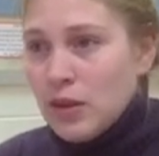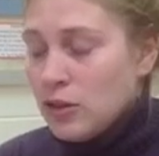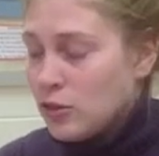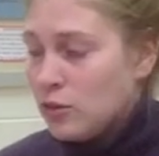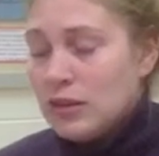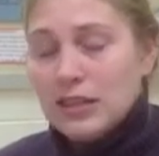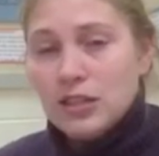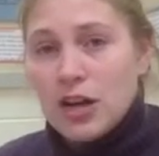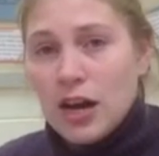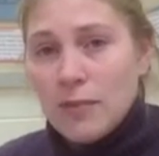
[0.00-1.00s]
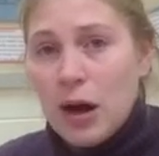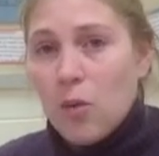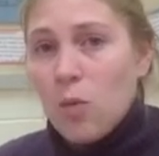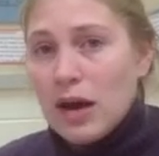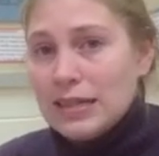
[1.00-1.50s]
So you need to talk
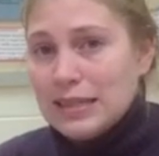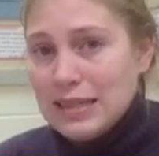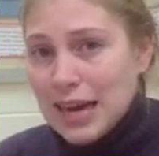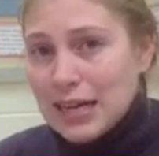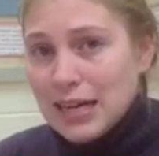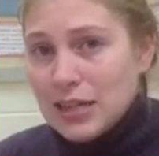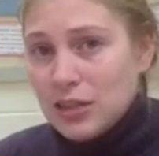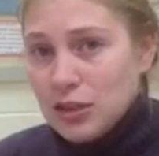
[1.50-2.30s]
about what data